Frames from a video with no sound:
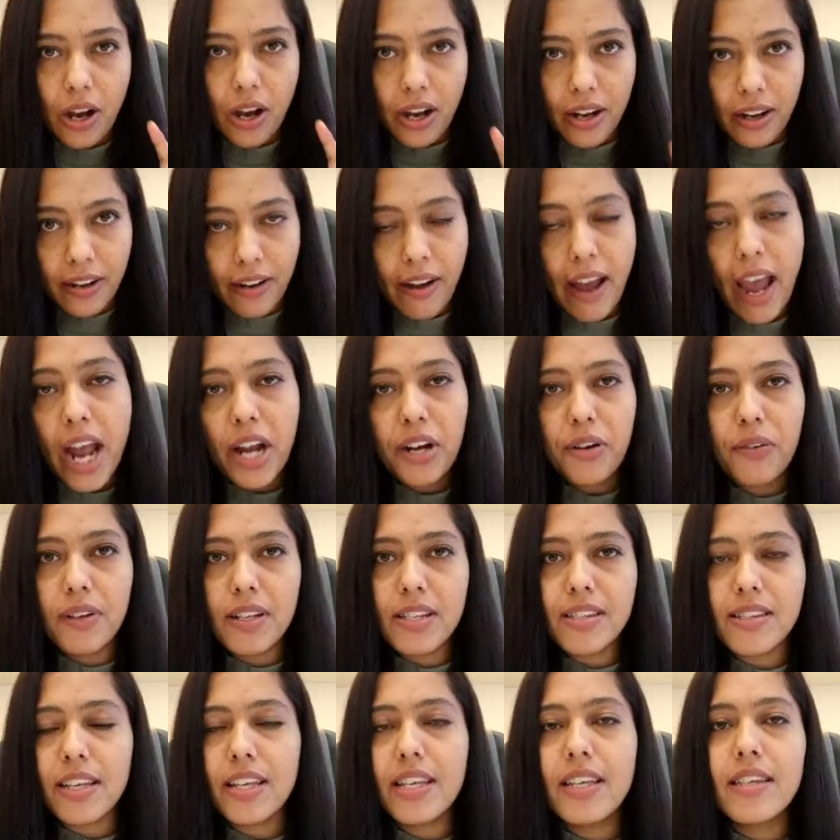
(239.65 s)

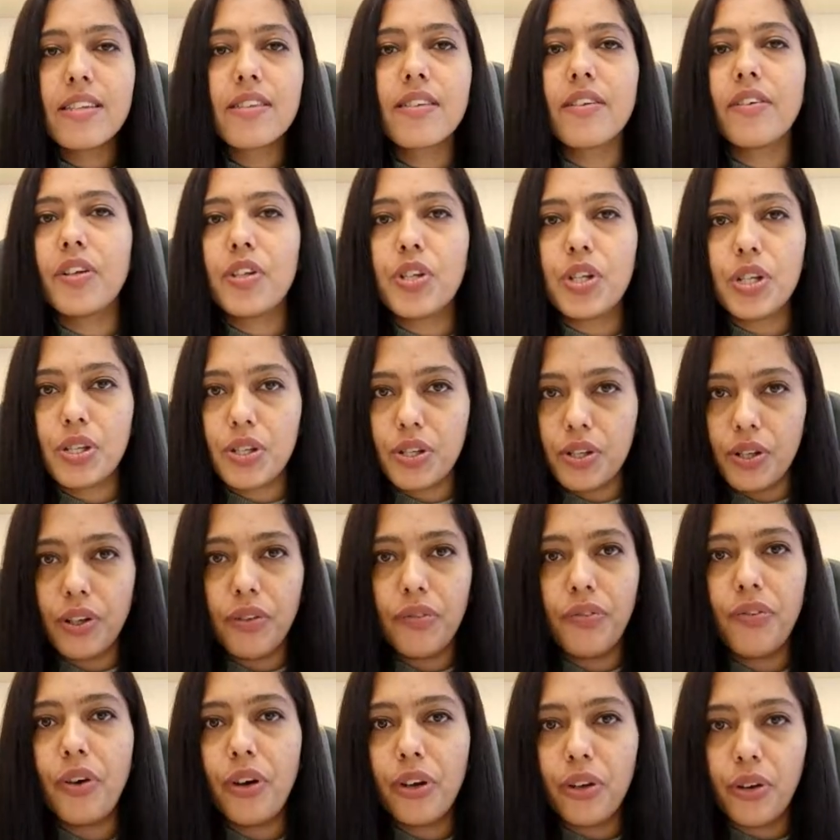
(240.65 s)
address is
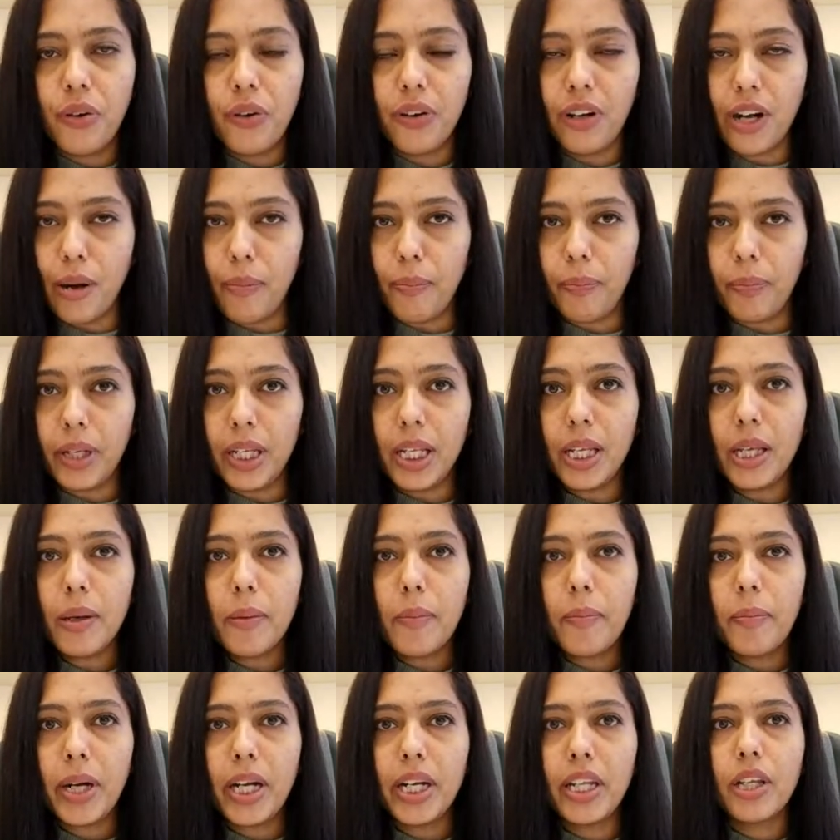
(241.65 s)
registered for your
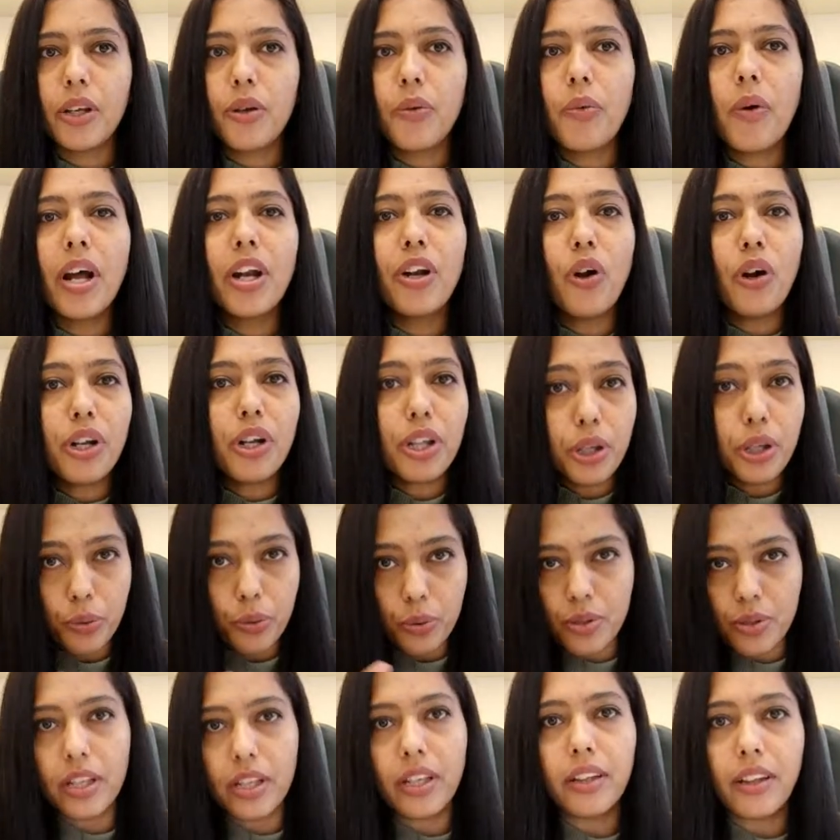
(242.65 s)
company, but you are not
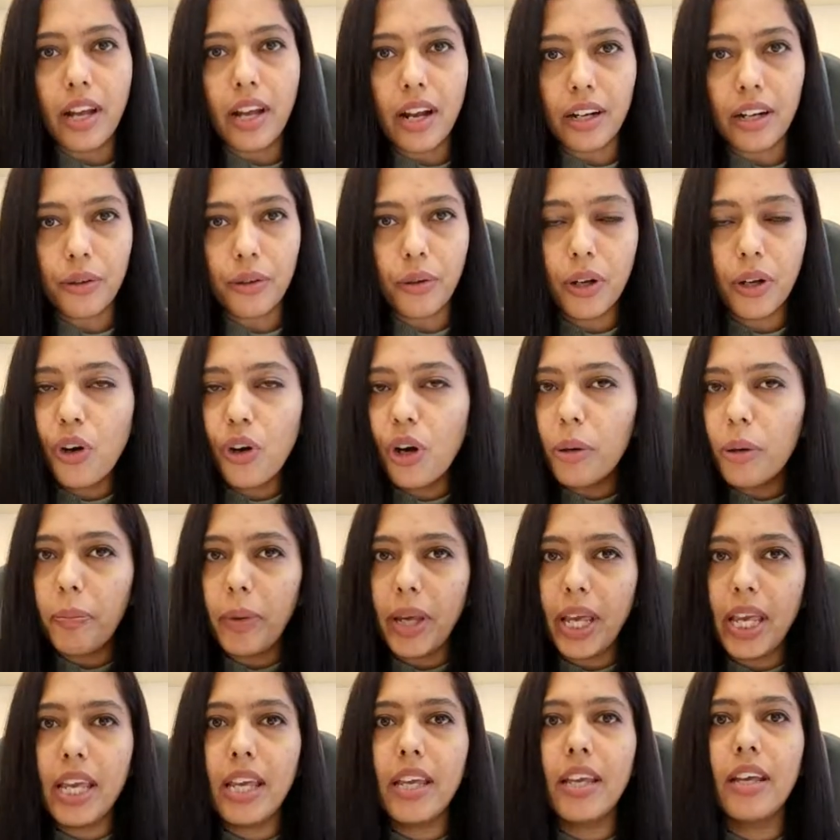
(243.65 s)
using that. You are not
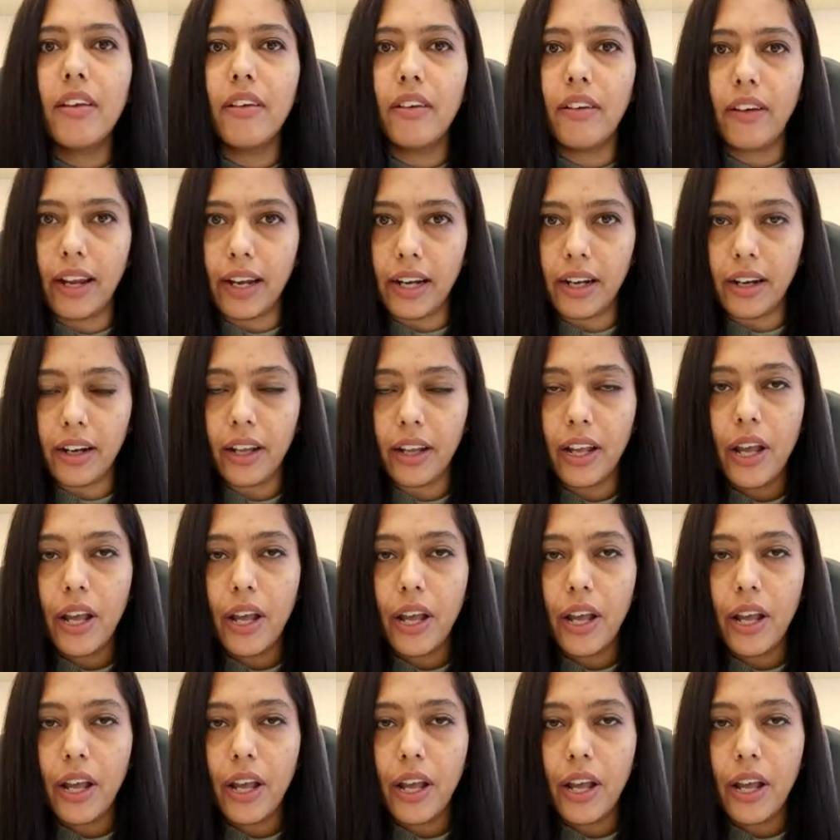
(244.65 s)
paying rent.